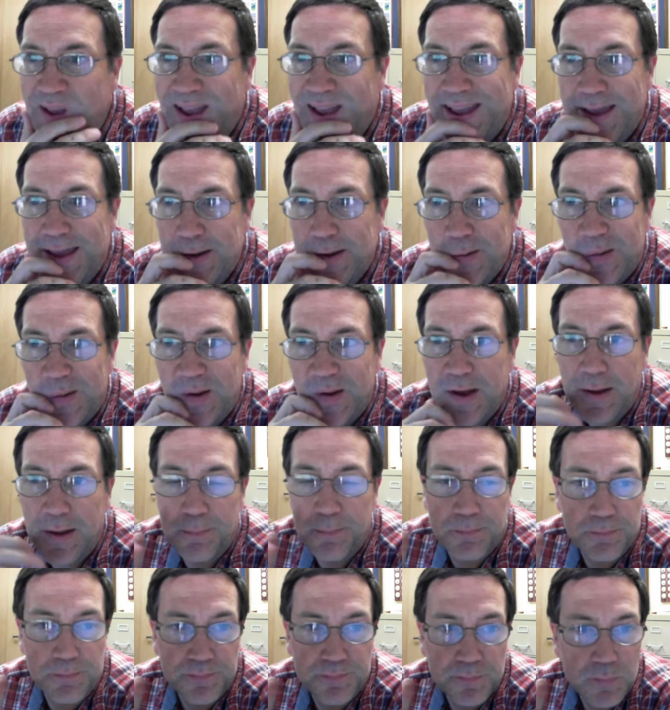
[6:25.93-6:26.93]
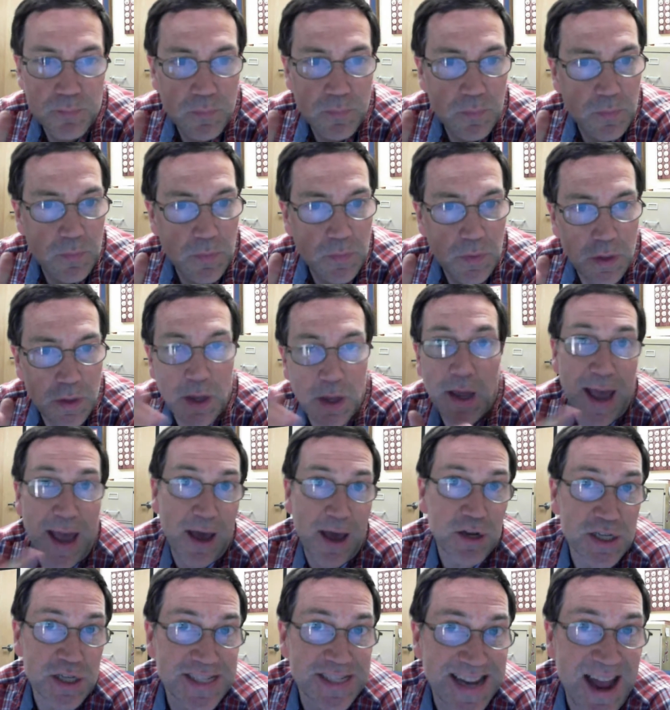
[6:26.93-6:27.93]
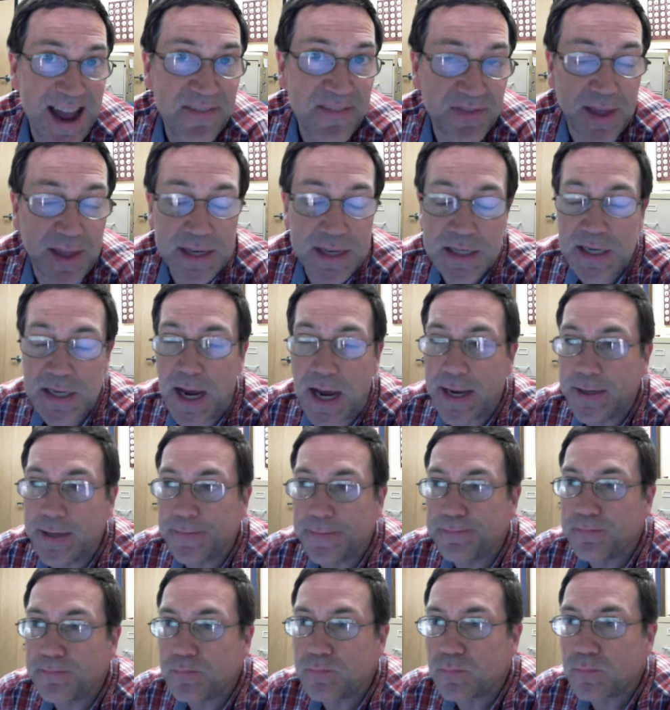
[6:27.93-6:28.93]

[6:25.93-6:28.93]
and how to staff that site